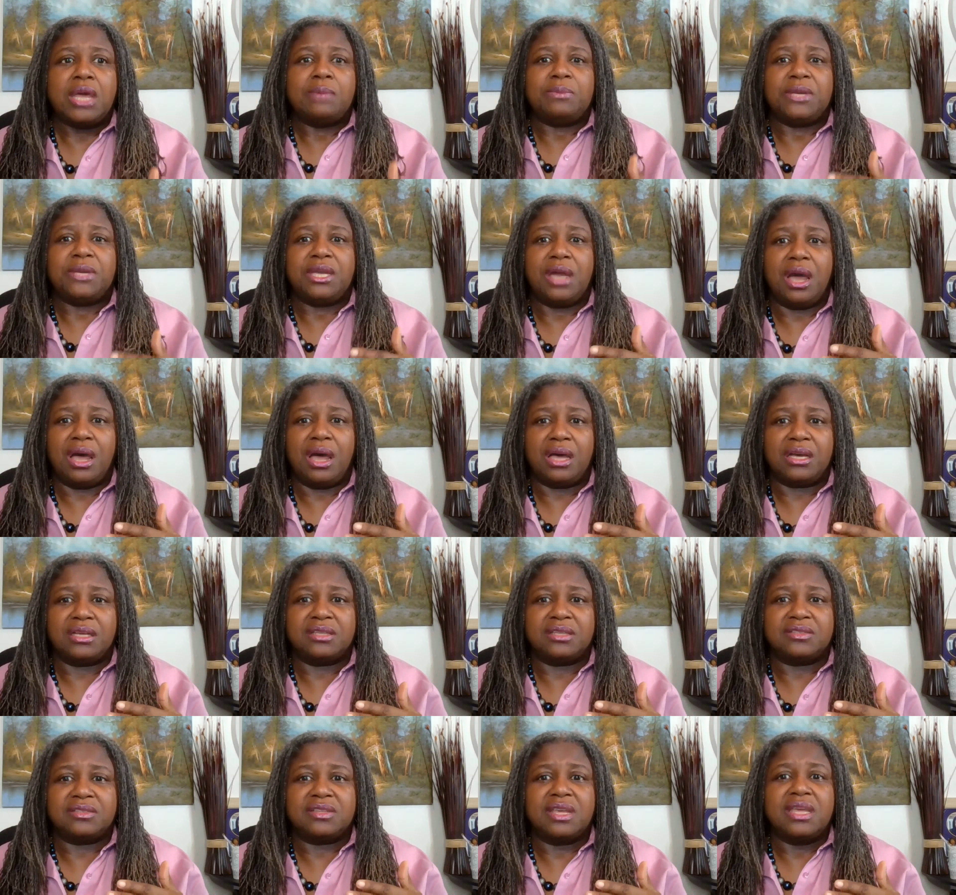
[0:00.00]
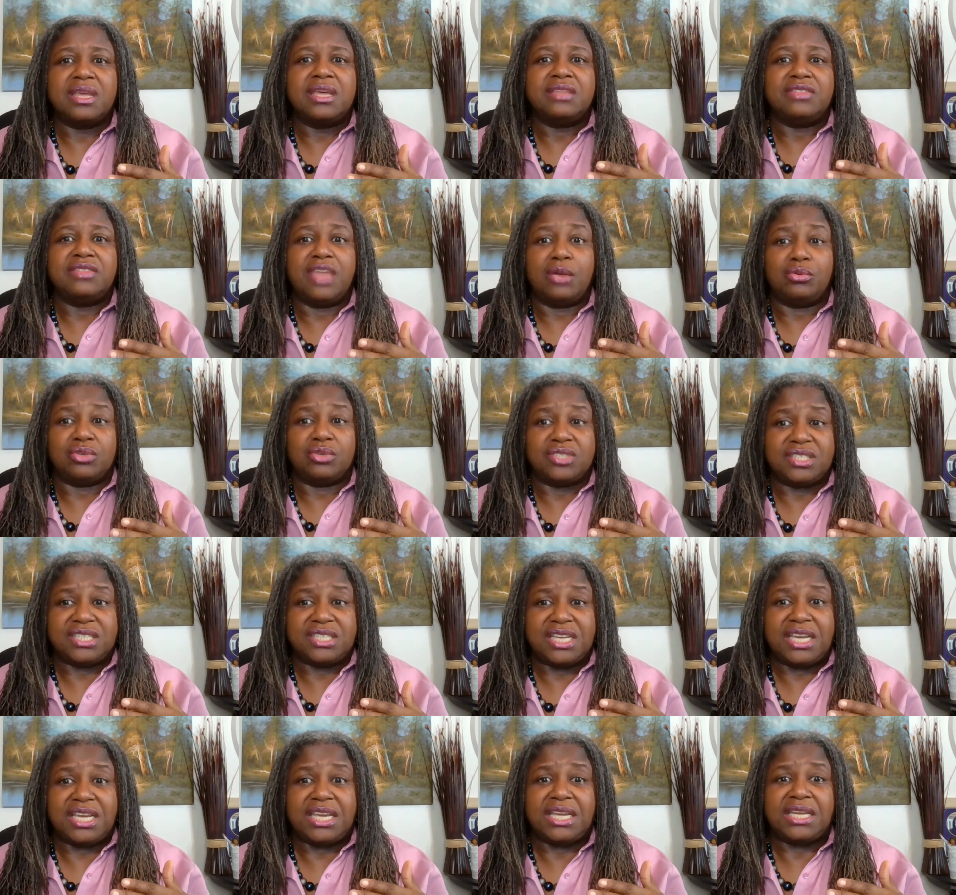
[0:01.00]
because they were
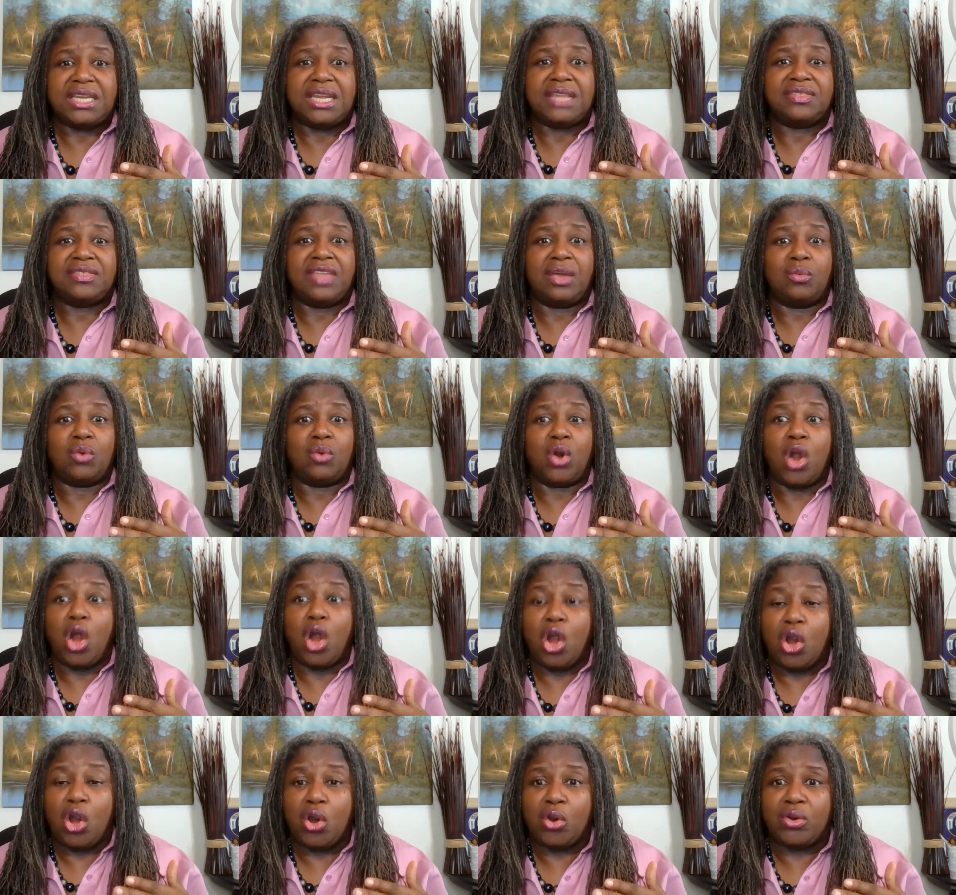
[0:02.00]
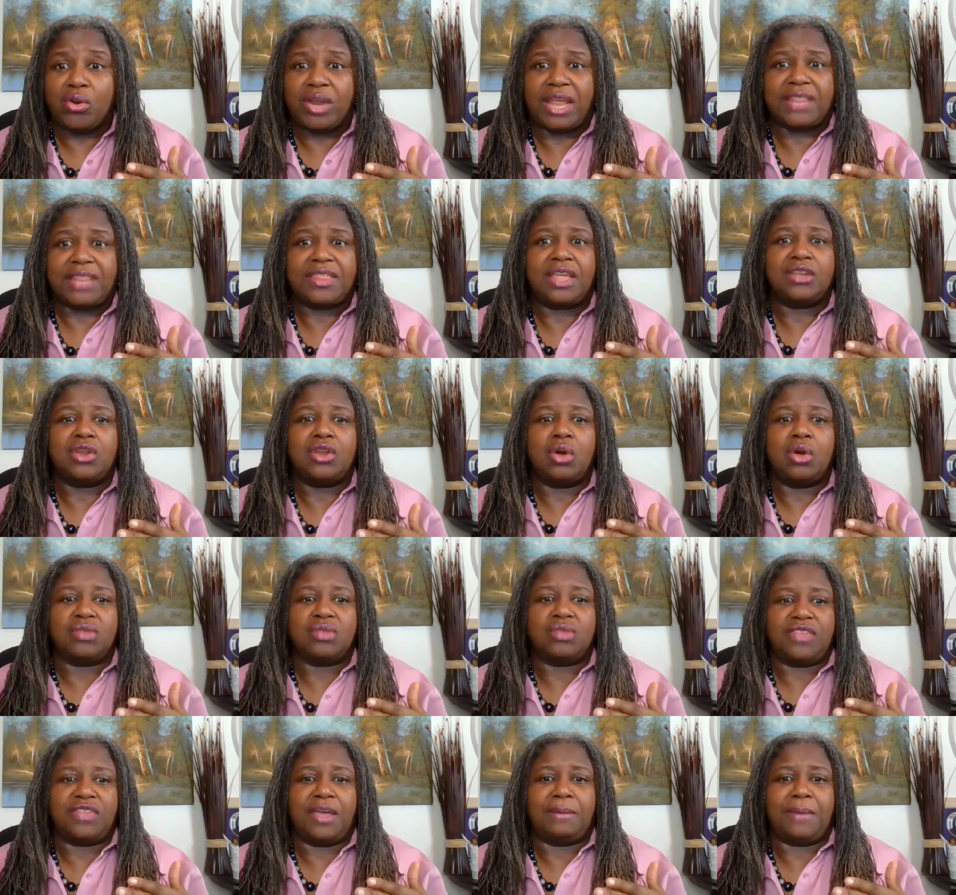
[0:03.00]
seen and they were heard and they know
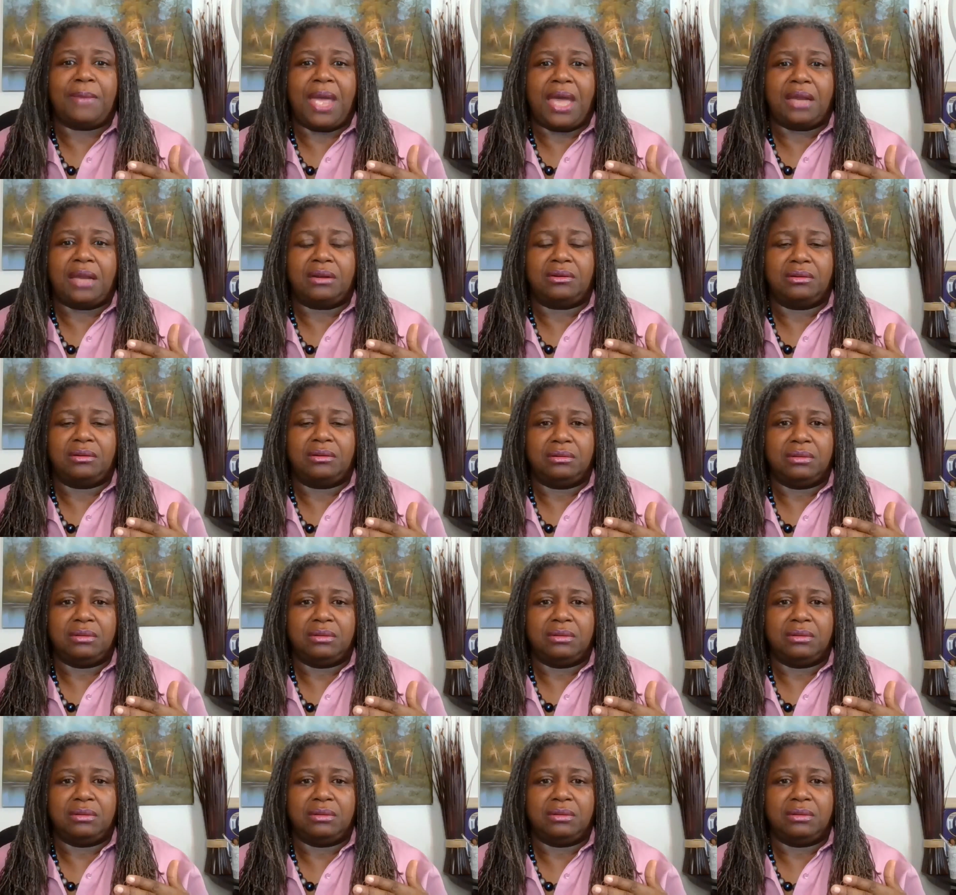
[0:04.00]
that they matter.